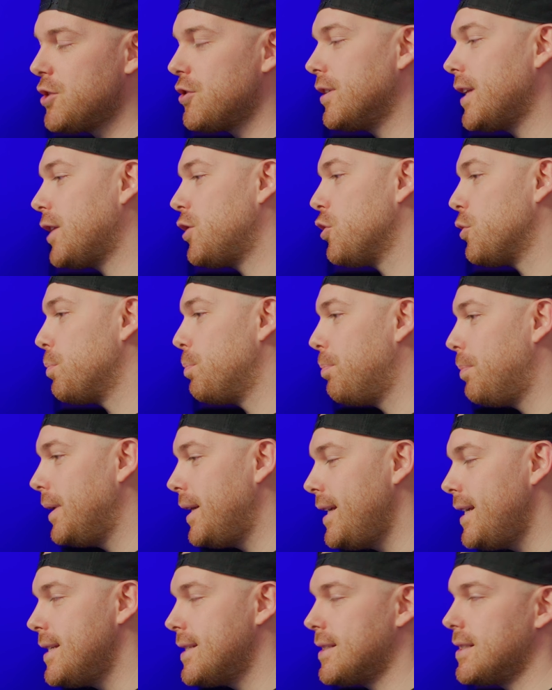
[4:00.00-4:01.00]
sure that you're
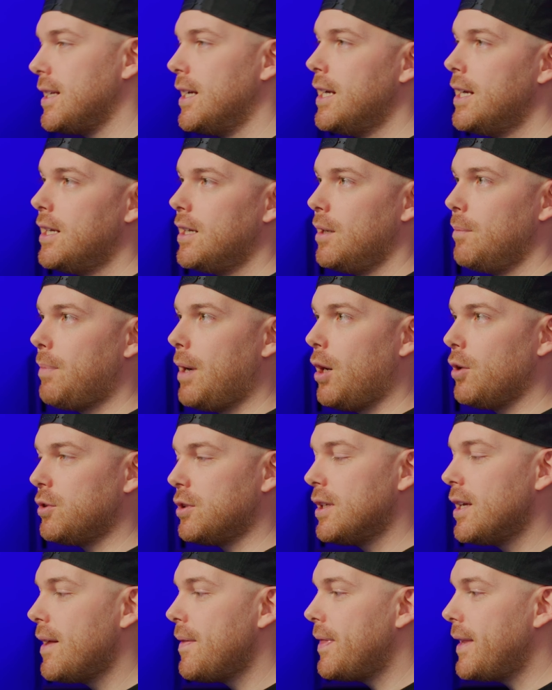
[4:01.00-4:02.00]
pleased
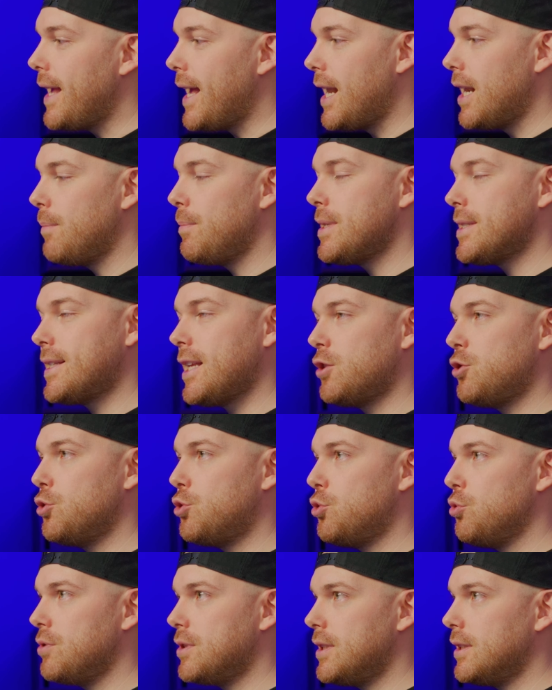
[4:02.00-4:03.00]
about the elements that you
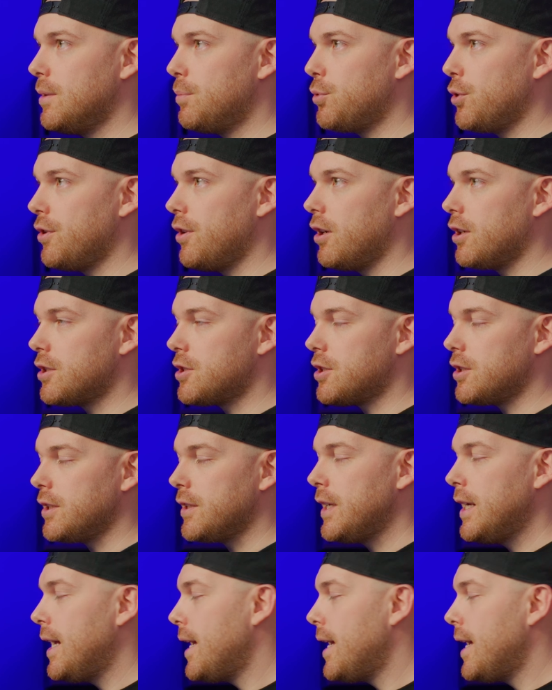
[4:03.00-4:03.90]
choose in the production.